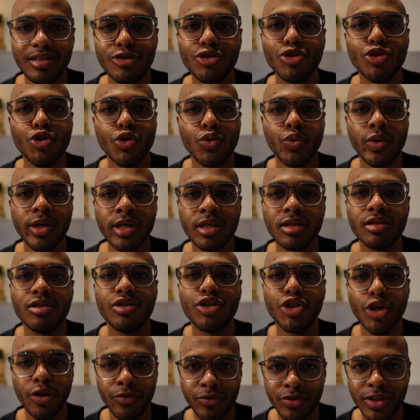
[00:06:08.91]
during
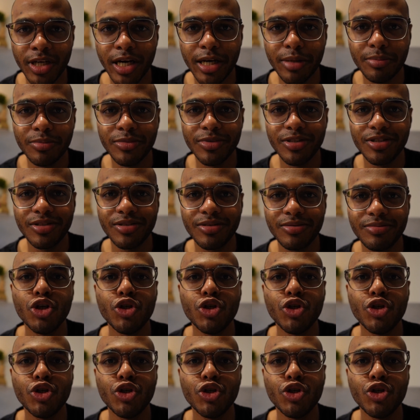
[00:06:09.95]
tough times.